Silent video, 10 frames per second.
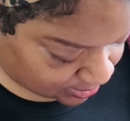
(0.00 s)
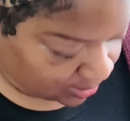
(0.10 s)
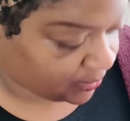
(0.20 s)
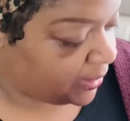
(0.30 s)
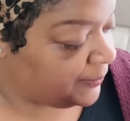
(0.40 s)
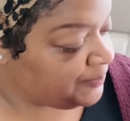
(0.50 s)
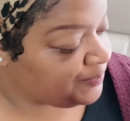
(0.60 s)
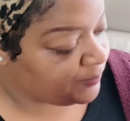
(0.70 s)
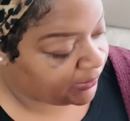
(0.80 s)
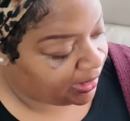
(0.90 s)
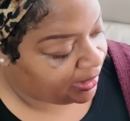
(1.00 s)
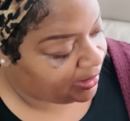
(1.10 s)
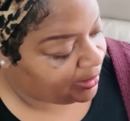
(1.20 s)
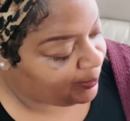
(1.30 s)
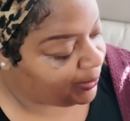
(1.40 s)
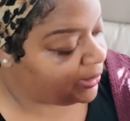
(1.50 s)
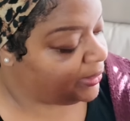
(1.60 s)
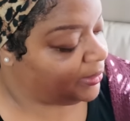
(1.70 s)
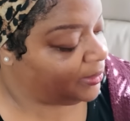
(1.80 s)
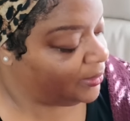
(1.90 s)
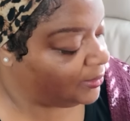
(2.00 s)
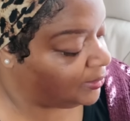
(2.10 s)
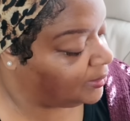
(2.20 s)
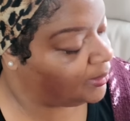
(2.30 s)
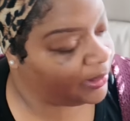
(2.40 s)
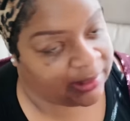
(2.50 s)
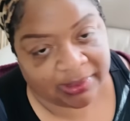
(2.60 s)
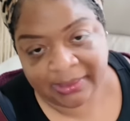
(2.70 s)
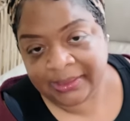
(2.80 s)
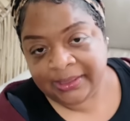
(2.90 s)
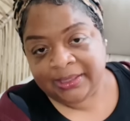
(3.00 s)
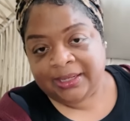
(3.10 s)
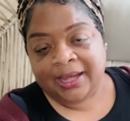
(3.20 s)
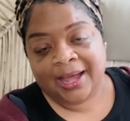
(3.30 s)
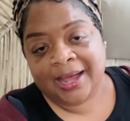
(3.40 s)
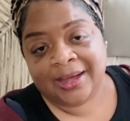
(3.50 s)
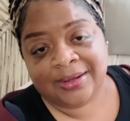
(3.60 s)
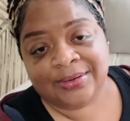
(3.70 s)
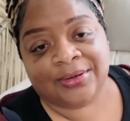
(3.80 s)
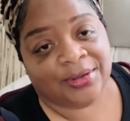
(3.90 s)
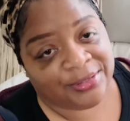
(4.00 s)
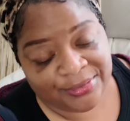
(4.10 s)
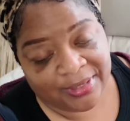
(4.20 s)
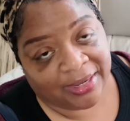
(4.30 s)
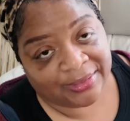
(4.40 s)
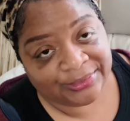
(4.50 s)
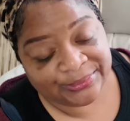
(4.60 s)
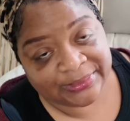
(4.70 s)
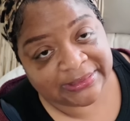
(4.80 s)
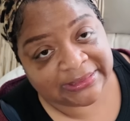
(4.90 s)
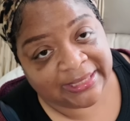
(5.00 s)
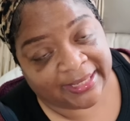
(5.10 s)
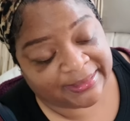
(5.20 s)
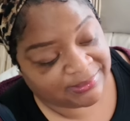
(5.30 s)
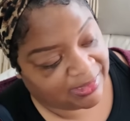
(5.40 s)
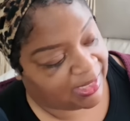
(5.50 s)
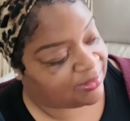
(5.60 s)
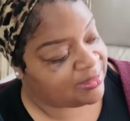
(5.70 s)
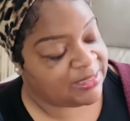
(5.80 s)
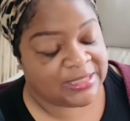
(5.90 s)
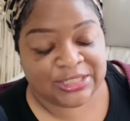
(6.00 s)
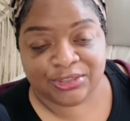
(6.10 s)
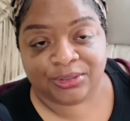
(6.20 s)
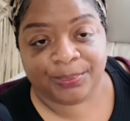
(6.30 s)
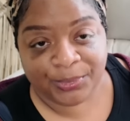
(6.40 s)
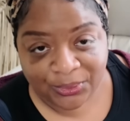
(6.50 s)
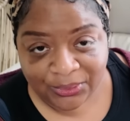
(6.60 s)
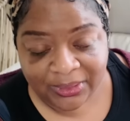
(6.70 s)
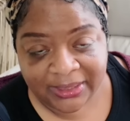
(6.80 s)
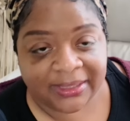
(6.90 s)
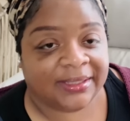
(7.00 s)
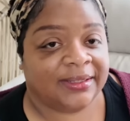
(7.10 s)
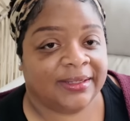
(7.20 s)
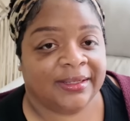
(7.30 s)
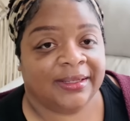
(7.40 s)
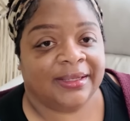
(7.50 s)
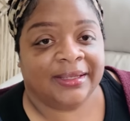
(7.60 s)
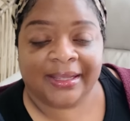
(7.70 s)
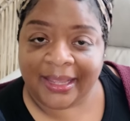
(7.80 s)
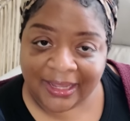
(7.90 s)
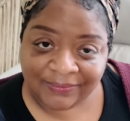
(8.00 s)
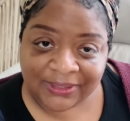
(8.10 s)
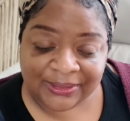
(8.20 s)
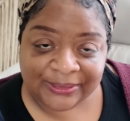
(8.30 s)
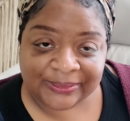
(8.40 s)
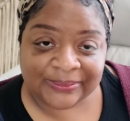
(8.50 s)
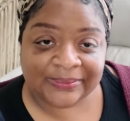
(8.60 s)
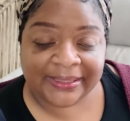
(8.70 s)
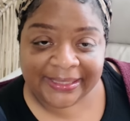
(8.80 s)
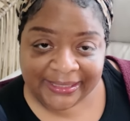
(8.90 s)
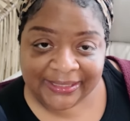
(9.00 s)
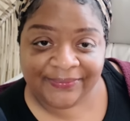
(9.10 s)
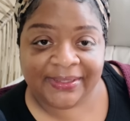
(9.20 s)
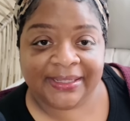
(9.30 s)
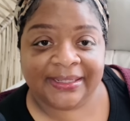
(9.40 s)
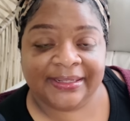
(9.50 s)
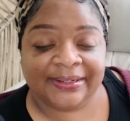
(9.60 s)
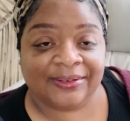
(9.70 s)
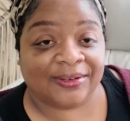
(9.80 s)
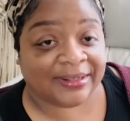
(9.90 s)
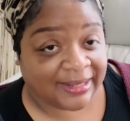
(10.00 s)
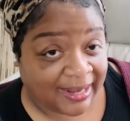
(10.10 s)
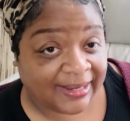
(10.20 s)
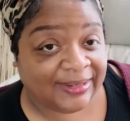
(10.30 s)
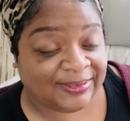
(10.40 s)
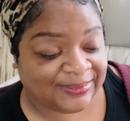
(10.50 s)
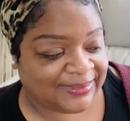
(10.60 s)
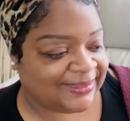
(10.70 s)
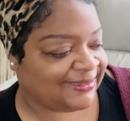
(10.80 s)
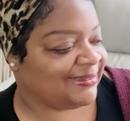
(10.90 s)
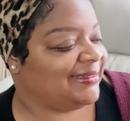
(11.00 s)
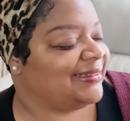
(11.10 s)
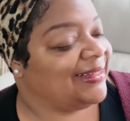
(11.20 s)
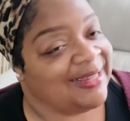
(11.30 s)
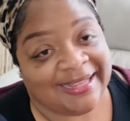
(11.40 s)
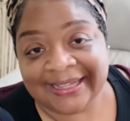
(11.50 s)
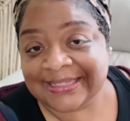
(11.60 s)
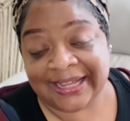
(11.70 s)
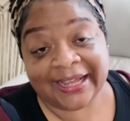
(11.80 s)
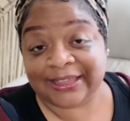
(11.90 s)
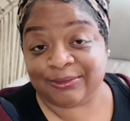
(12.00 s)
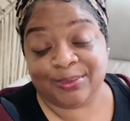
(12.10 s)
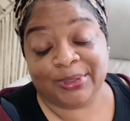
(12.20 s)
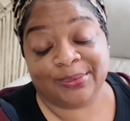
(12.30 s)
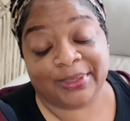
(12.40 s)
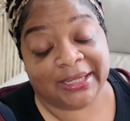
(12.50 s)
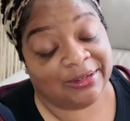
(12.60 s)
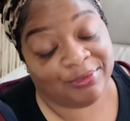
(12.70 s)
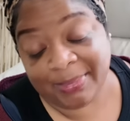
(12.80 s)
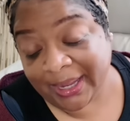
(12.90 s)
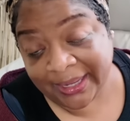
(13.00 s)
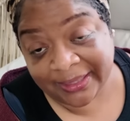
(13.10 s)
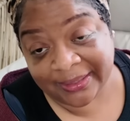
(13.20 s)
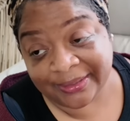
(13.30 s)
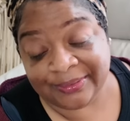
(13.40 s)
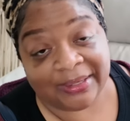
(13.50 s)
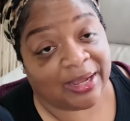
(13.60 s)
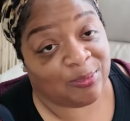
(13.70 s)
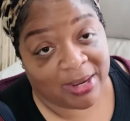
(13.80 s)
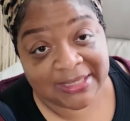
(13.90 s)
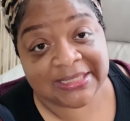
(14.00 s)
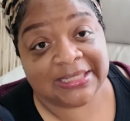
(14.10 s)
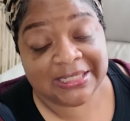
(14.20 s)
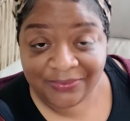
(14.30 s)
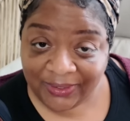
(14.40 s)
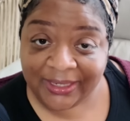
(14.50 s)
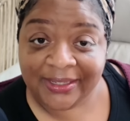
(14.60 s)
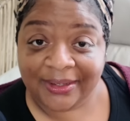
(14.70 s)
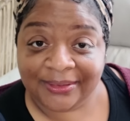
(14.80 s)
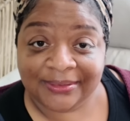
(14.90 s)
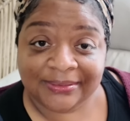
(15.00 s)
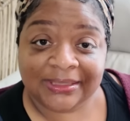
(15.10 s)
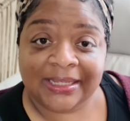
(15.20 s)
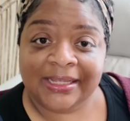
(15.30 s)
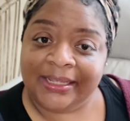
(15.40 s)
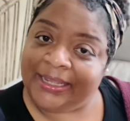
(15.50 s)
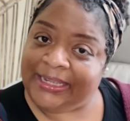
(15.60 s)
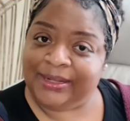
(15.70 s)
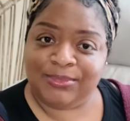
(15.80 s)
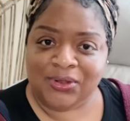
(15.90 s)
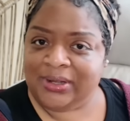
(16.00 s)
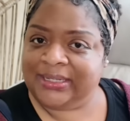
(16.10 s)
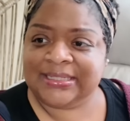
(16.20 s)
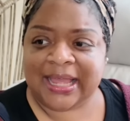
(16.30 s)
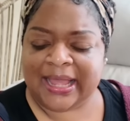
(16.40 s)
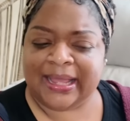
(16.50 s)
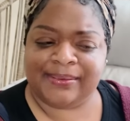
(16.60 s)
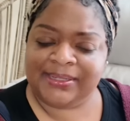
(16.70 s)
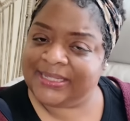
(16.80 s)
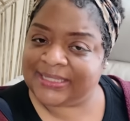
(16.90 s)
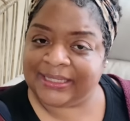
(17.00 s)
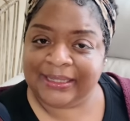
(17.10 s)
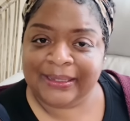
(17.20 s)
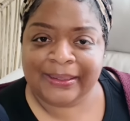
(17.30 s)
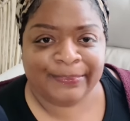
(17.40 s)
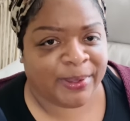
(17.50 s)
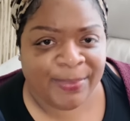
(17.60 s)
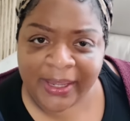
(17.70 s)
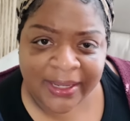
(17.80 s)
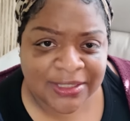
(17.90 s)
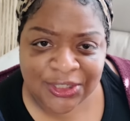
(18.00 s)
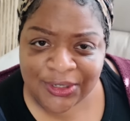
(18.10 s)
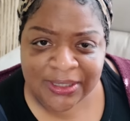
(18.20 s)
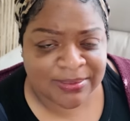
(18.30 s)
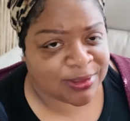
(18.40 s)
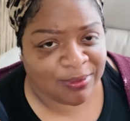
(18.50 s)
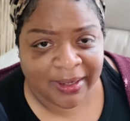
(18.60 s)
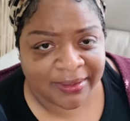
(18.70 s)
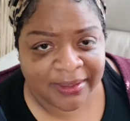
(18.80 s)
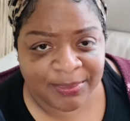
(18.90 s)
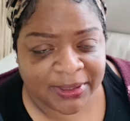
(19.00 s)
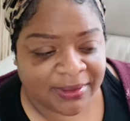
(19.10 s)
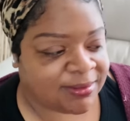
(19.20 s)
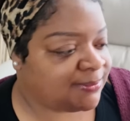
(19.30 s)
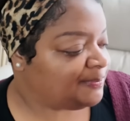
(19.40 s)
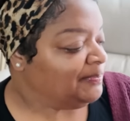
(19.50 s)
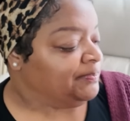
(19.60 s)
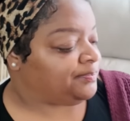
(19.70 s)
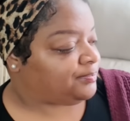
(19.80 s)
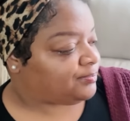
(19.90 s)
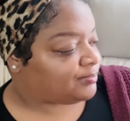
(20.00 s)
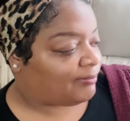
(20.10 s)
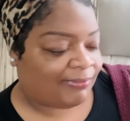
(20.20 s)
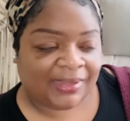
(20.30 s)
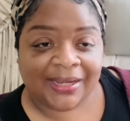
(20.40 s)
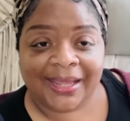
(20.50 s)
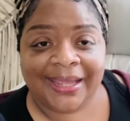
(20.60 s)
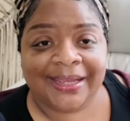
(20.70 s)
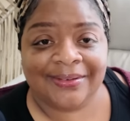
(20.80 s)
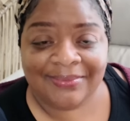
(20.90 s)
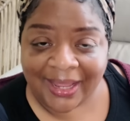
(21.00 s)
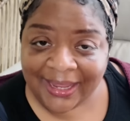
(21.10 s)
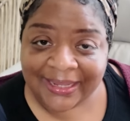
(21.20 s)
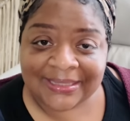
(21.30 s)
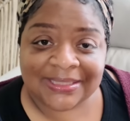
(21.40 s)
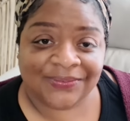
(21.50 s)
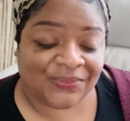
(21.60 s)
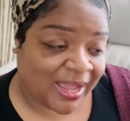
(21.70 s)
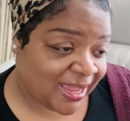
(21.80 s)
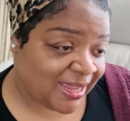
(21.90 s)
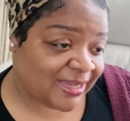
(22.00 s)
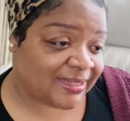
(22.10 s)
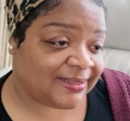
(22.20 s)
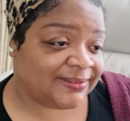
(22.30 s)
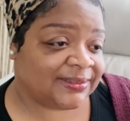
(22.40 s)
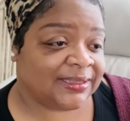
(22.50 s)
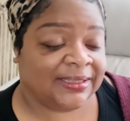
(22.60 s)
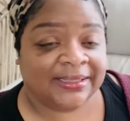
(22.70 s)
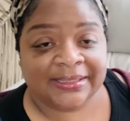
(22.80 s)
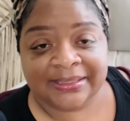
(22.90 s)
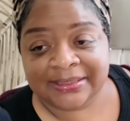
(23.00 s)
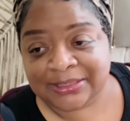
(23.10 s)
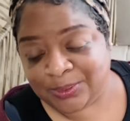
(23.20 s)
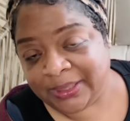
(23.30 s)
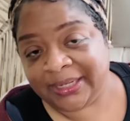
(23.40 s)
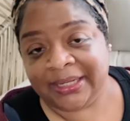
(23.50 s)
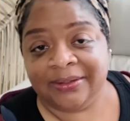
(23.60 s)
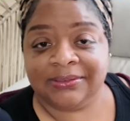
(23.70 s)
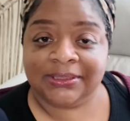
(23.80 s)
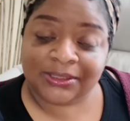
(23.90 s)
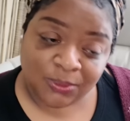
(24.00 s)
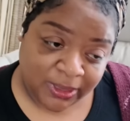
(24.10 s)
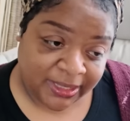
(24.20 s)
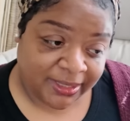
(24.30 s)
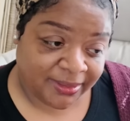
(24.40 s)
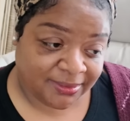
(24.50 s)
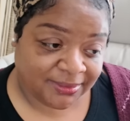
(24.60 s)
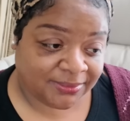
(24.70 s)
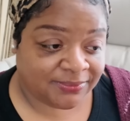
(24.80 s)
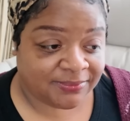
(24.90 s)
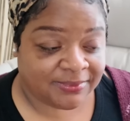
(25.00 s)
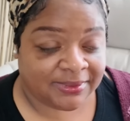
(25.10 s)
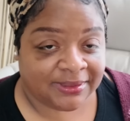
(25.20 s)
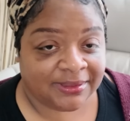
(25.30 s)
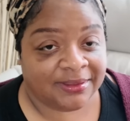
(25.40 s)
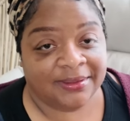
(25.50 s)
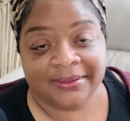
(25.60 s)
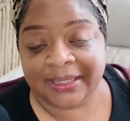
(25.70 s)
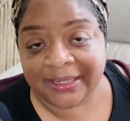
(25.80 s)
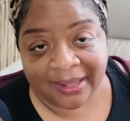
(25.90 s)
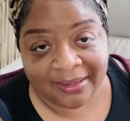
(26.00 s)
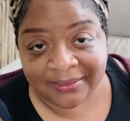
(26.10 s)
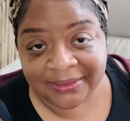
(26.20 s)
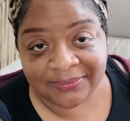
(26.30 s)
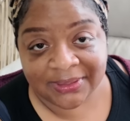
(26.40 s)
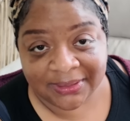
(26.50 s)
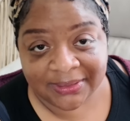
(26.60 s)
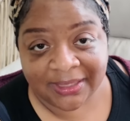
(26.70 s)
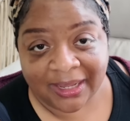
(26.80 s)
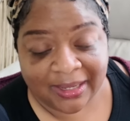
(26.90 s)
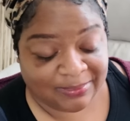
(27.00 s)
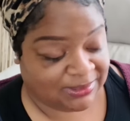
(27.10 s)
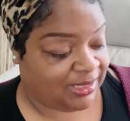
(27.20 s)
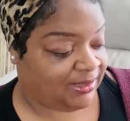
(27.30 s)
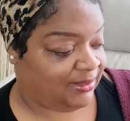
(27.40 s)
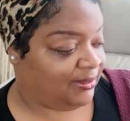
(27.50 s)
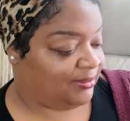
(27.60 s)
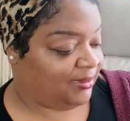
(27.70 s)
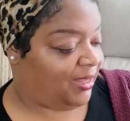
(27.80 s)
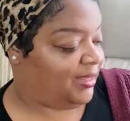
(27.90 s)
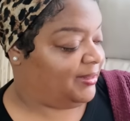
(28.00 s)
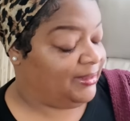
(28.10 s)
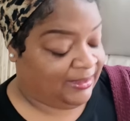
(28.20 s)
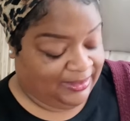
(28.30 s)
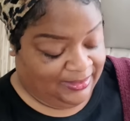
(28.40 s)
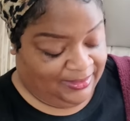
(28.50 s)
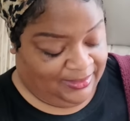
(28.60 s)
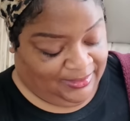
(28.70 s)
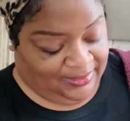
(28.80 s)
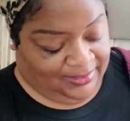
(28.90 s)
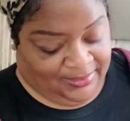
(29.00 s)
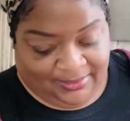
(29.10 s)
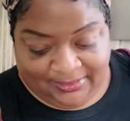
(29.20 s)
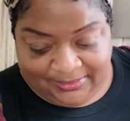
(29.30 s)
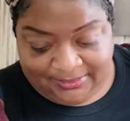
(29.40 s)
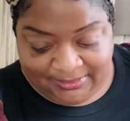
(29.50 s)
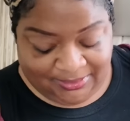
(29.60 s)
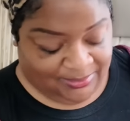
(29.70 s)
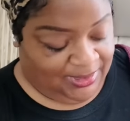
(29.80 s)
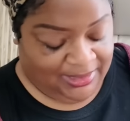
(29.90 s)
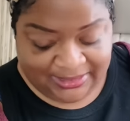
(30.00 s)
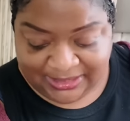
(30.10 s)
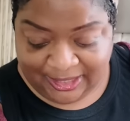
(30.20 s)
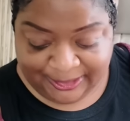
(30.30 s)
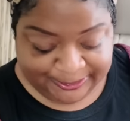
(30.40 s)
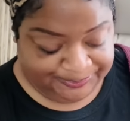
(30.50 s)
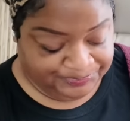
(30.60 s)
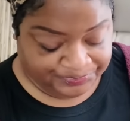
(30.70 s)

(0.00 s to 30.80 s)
Okay. But, how are you all doing today? How is your morning, afternoon, evening, or night going? Because I have to remember, everybody do not watch these videos in the morning time. Listen, people have jobs around here, Monica. They have 9 to 5s, 12 to 12. Look, and all of the other hours out there, okay? So